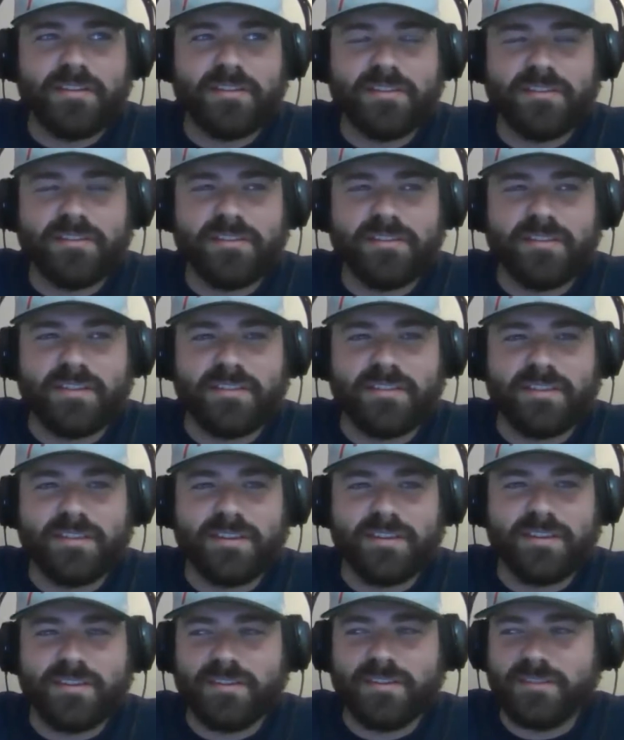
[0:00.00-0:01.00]

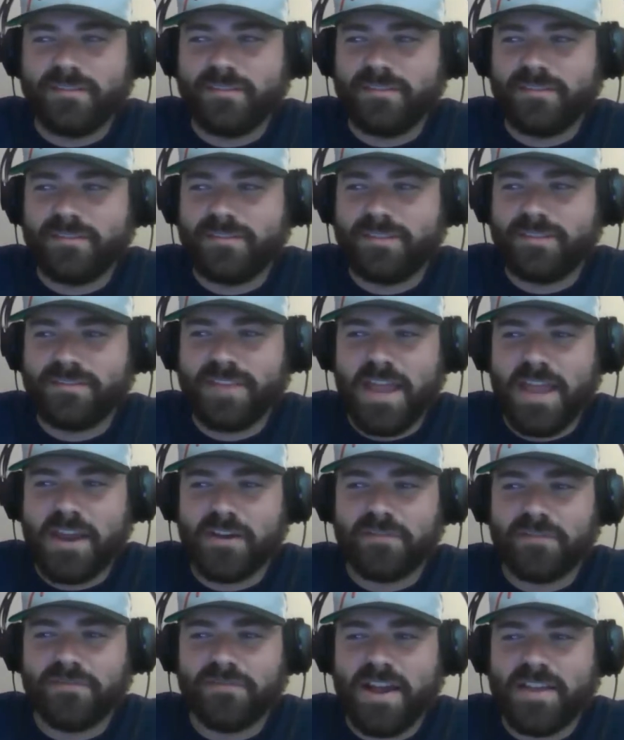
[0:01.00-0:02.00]
to
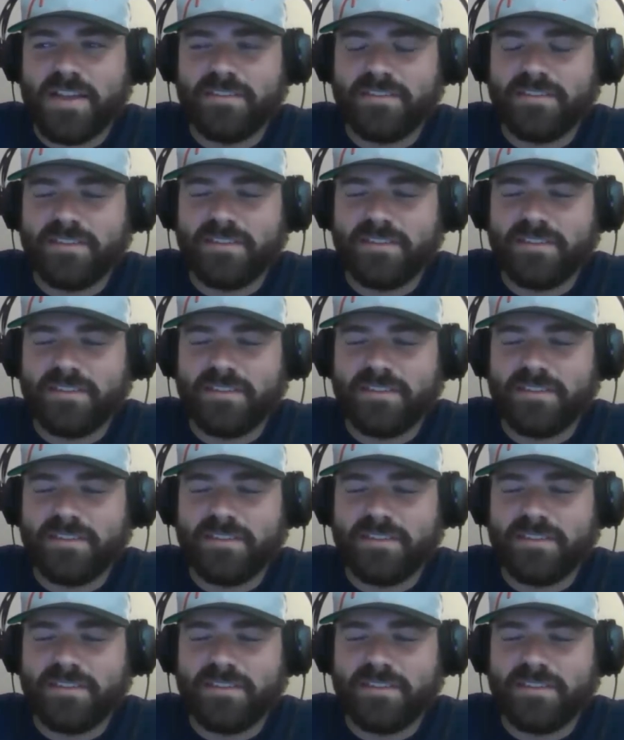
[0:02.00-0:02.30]
sacrifice